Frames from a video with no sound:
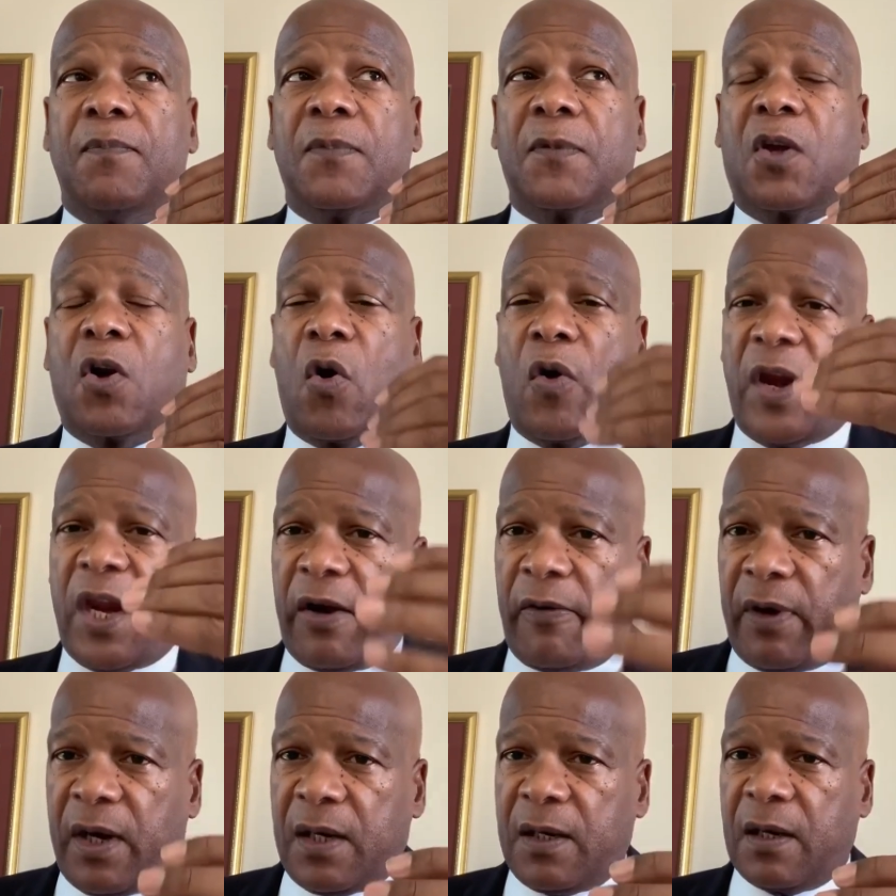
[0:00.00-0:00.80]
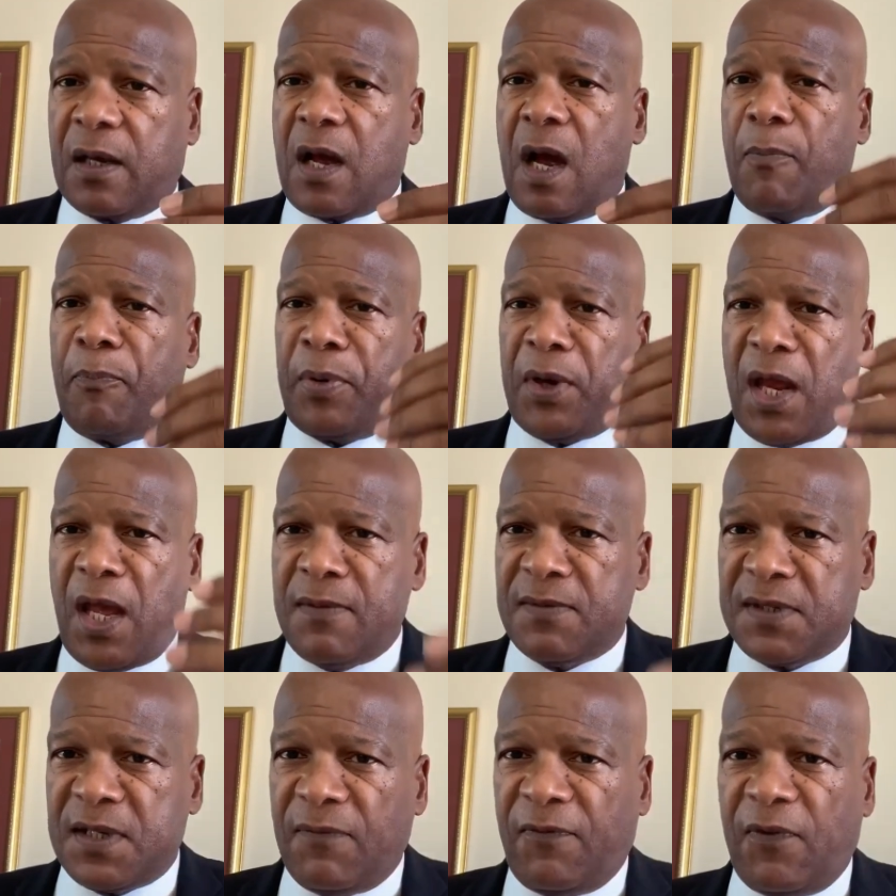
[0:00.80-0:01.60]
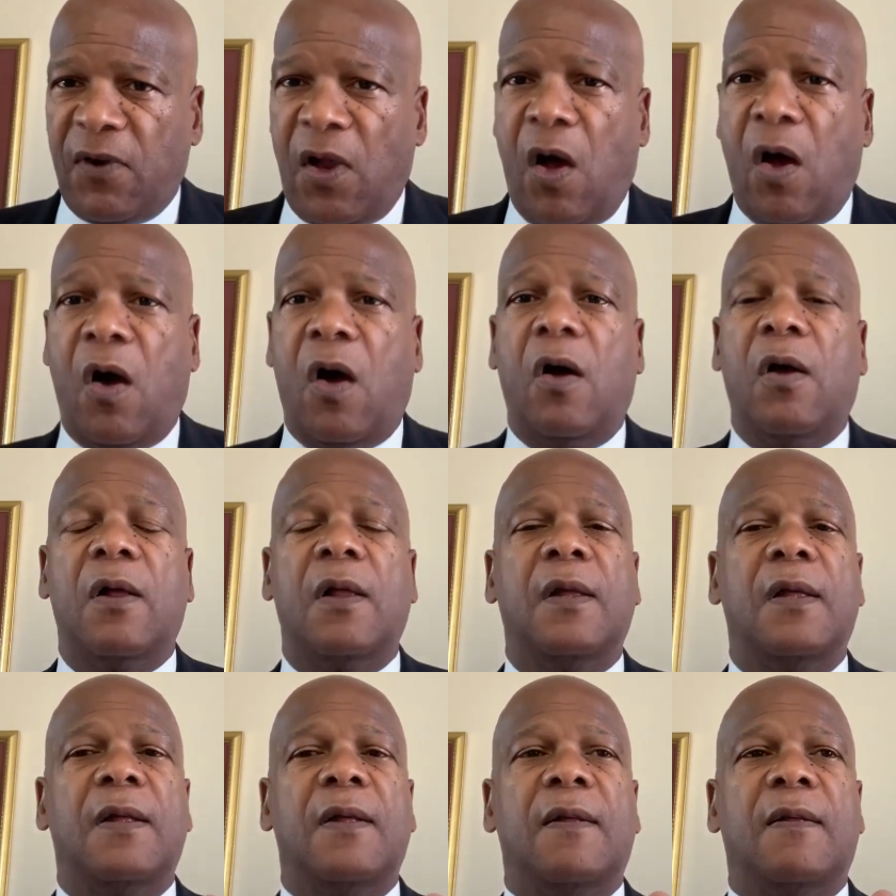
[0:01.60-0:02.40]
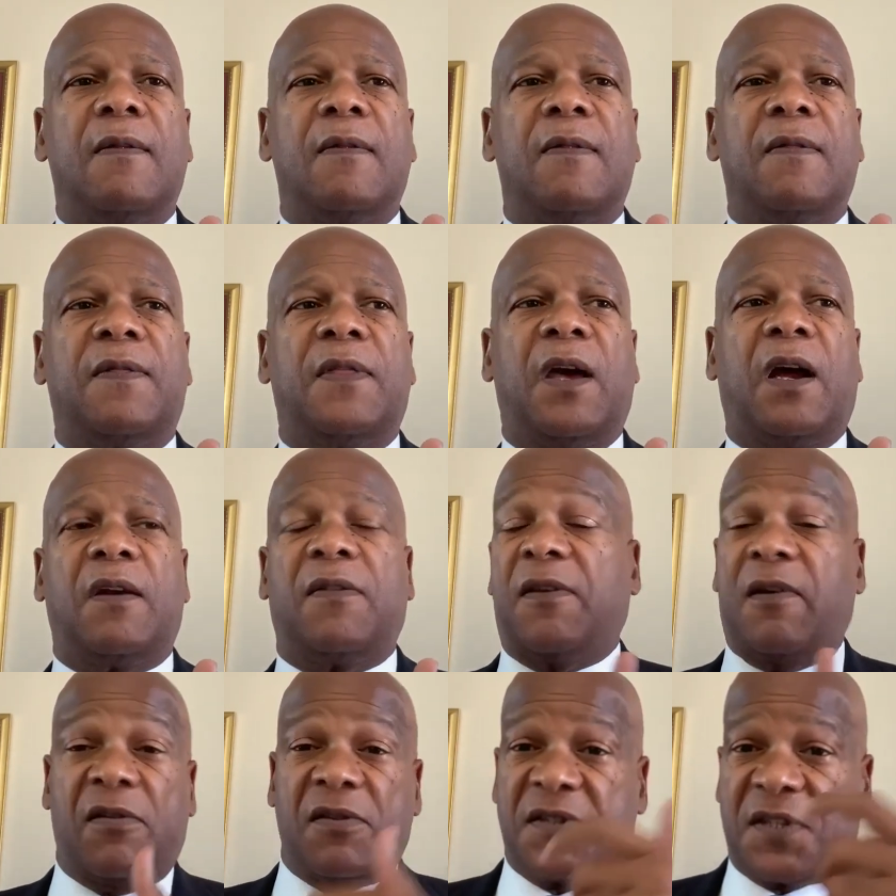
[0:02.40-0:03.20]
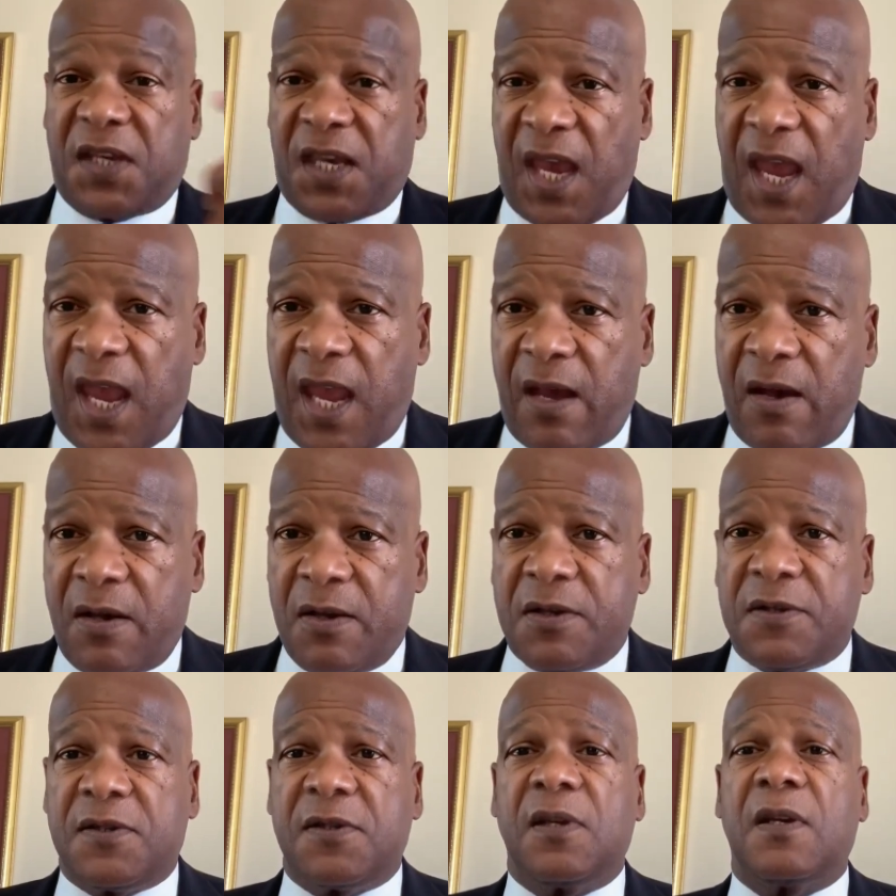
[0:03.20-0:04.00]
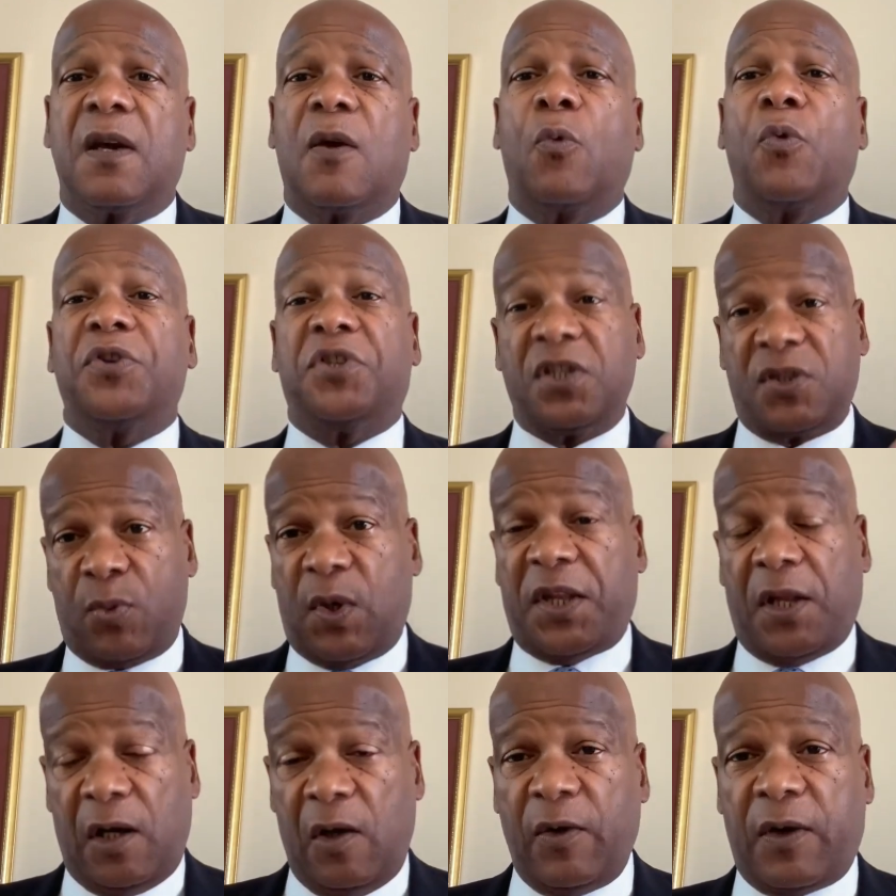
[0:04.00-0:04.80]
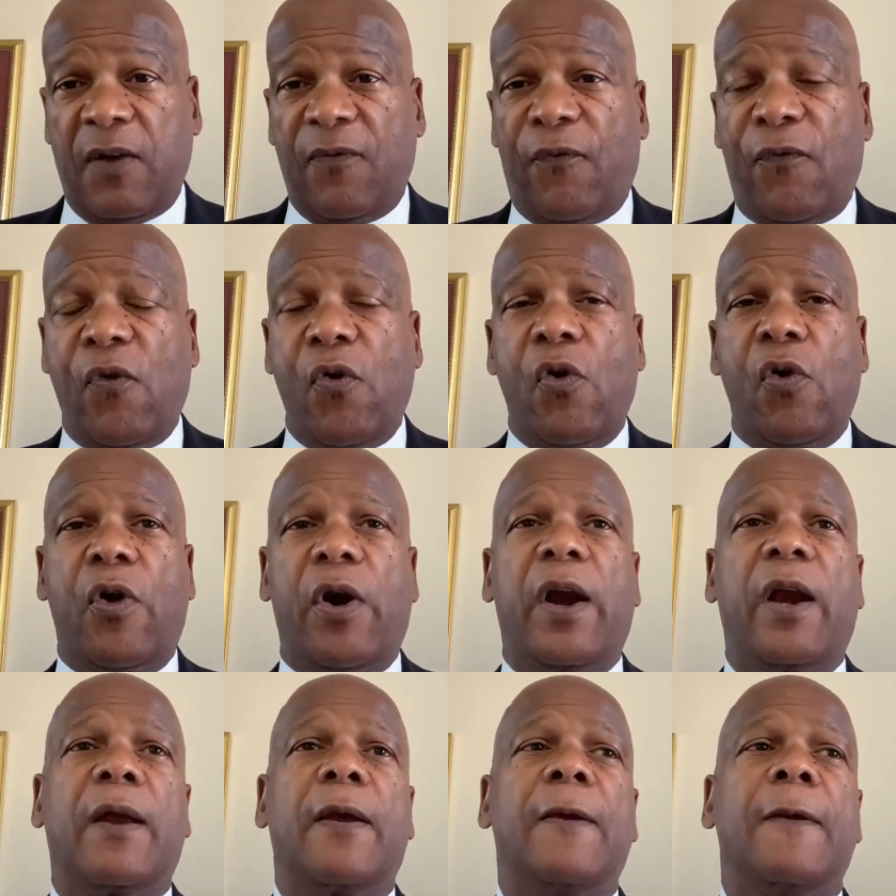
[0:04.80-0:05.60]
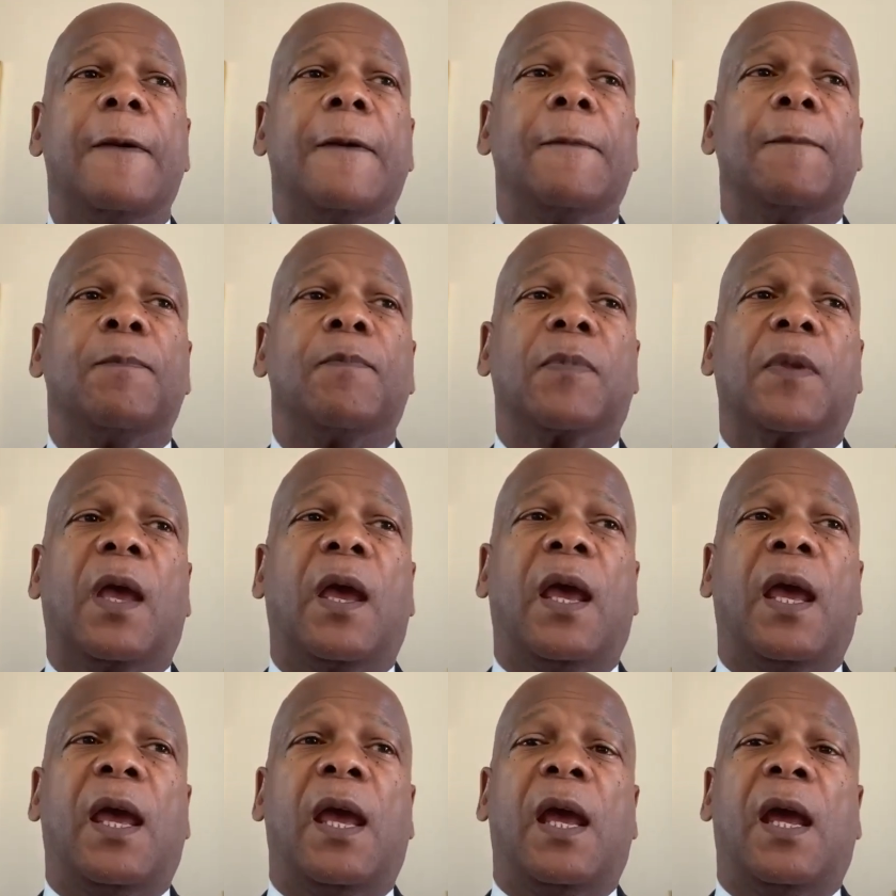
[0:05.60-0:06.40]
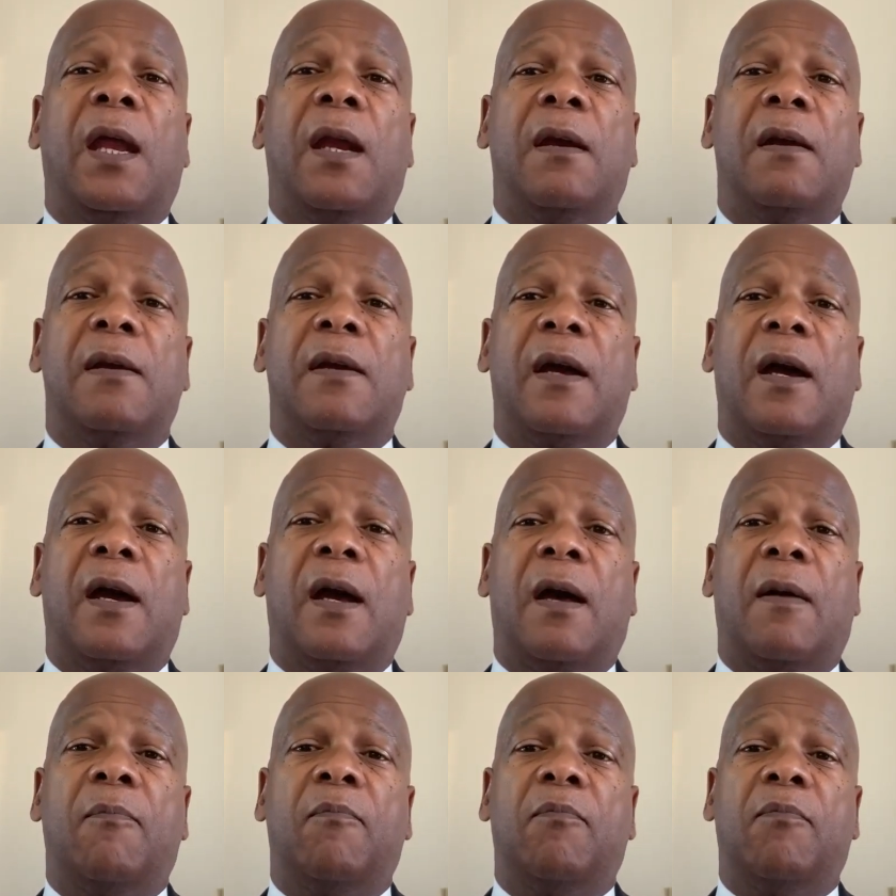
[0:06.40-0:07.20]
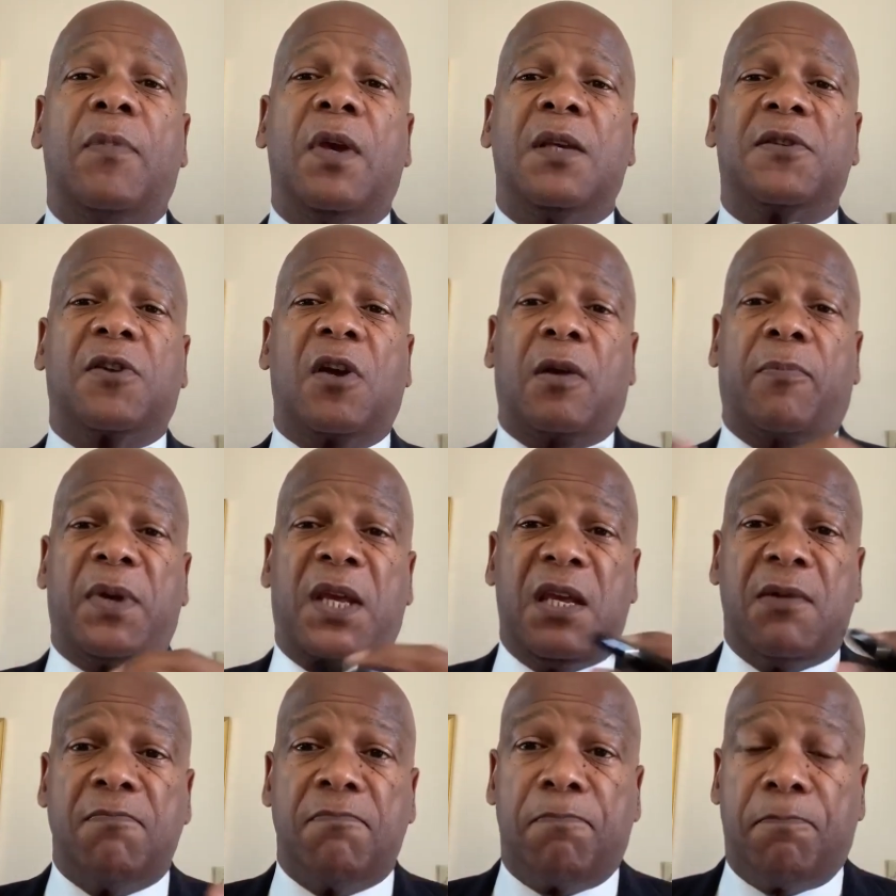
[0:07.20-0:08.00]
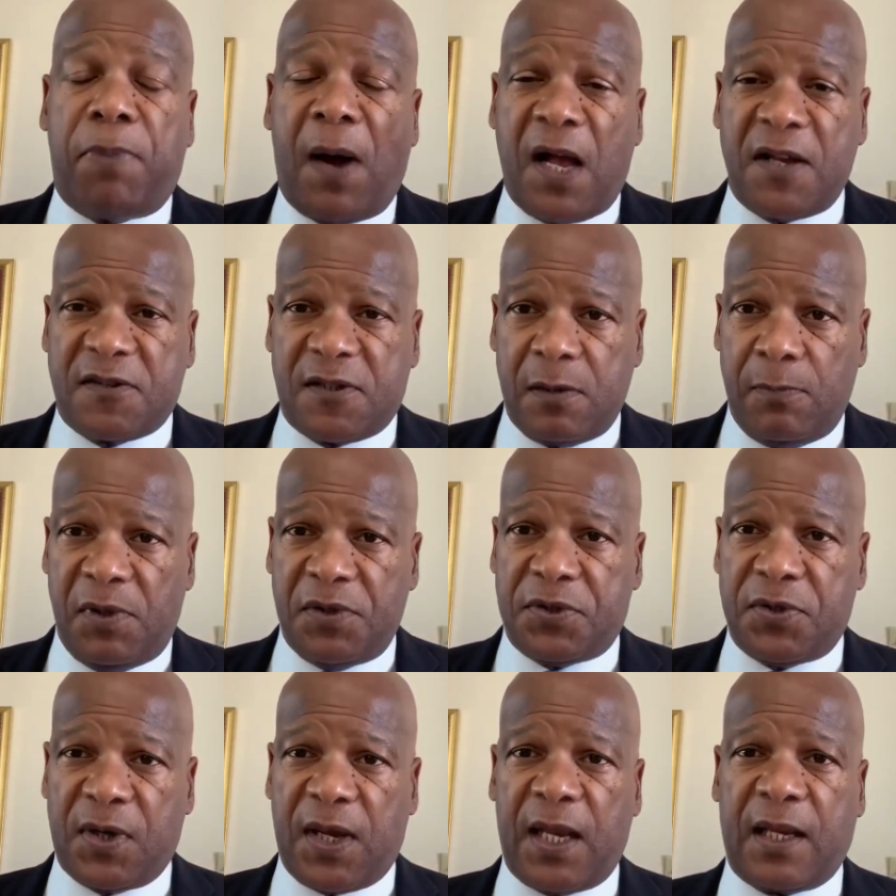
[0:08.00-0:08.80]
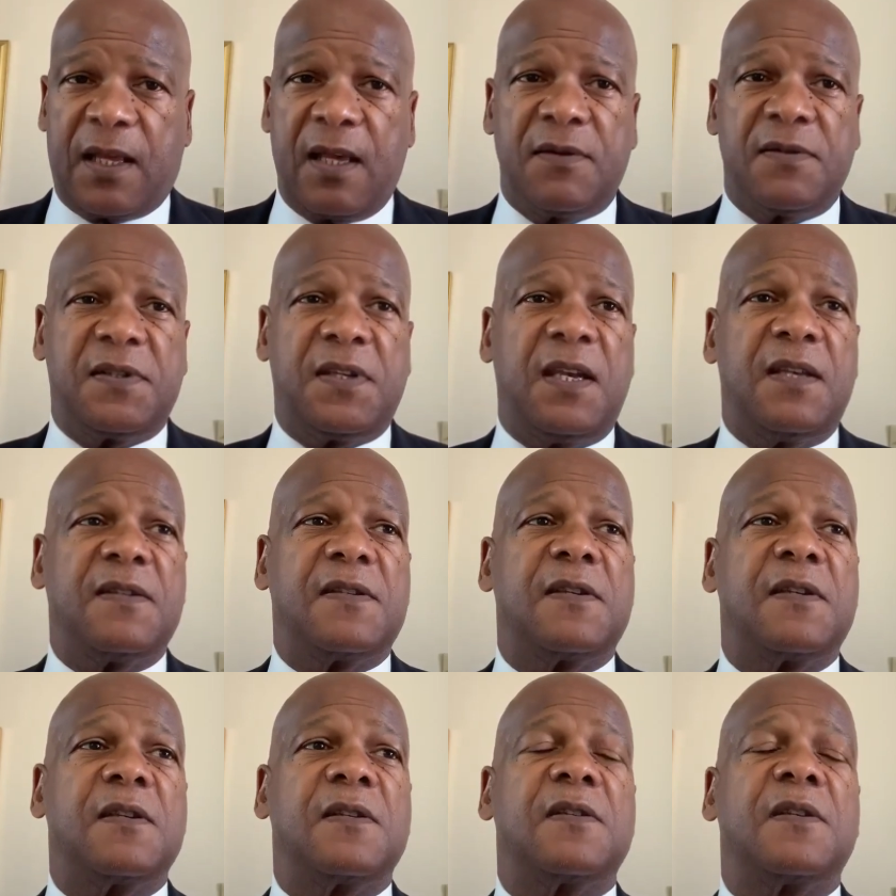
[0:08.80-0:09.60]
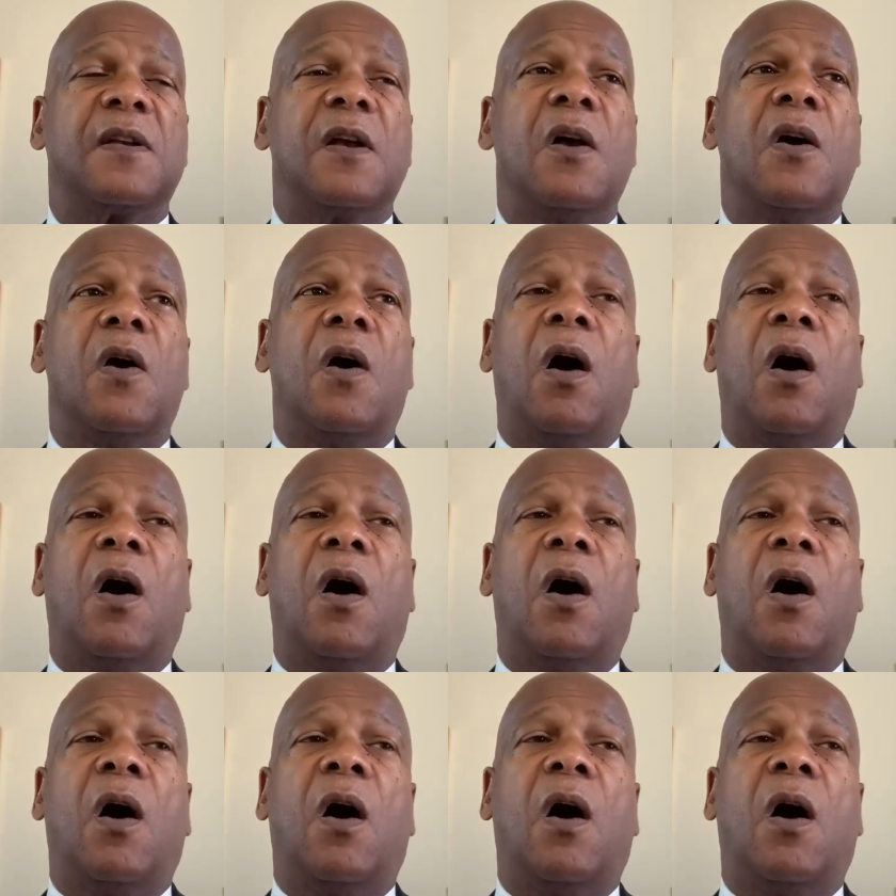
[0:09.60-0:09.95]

coherent, comprehensive law, that there's chaos, which is what they're looking for, and it's gonna be impossible to get consensus.